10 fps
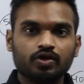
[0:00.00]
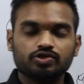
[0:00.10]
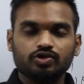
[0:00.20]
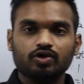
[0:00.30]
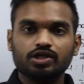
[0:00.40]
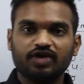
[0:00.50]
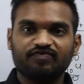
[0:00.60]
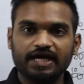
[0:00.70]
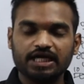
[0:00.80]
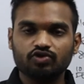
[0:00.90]
So the
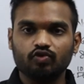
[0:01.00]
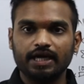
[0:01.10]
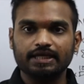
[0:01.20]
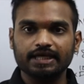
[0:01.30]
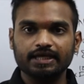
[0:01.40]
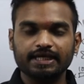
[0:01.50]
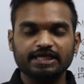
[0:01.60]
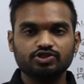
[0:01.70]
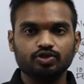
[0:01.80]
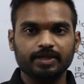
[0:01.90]
final quantity
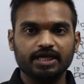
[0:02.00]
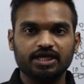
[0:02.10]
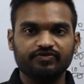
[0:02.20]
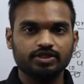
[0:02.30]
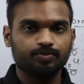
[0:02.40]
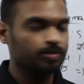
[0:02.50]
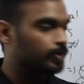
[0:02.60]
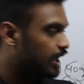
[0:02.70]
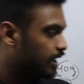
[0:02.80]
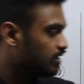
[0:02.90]
needs to be divisible
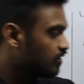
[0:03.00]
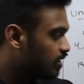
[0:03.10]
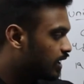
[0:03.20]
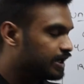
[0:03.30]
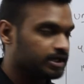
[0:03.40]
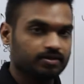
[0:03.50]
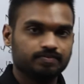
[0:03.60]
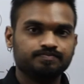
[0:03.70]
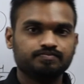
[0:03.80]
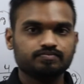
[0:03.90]
by 19.